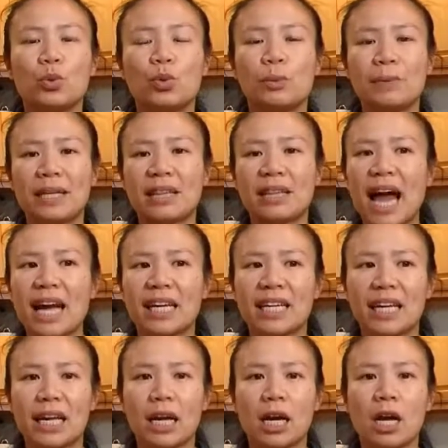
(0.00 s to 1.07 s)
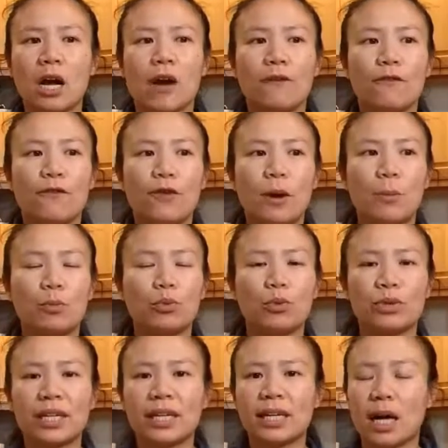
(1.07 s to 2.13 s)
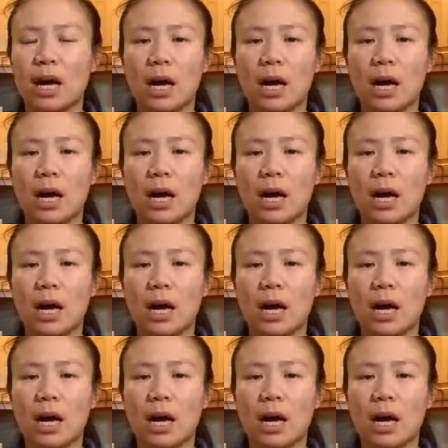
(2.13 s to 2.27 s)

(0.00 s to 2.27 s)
would be lacking from really